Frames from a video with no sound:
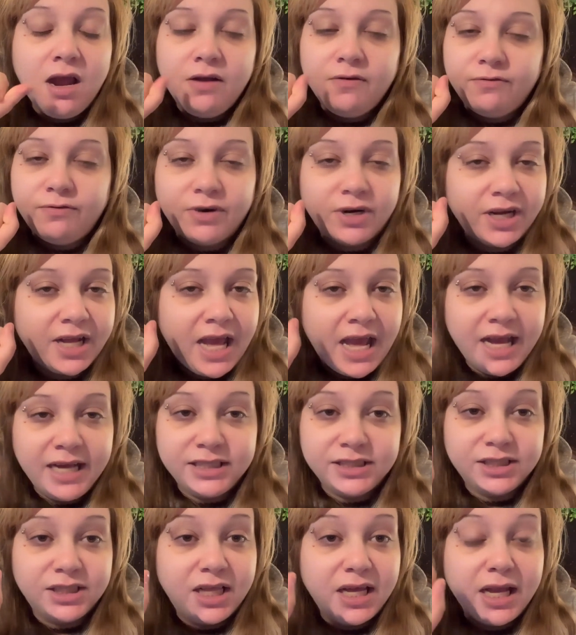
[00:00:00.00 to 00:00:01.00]
for
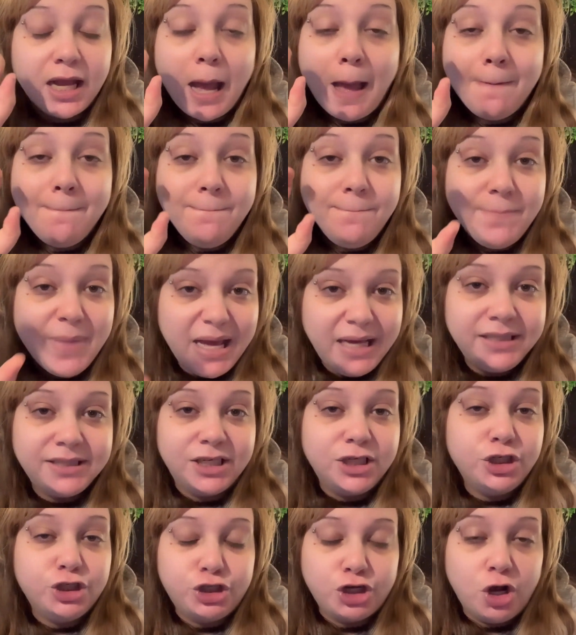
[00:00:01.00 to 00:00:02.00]
canceling
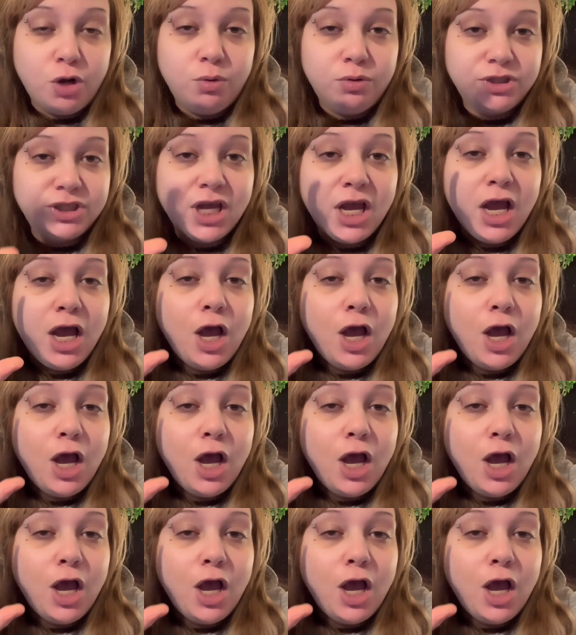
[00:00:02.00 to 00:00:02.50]
amazing shows.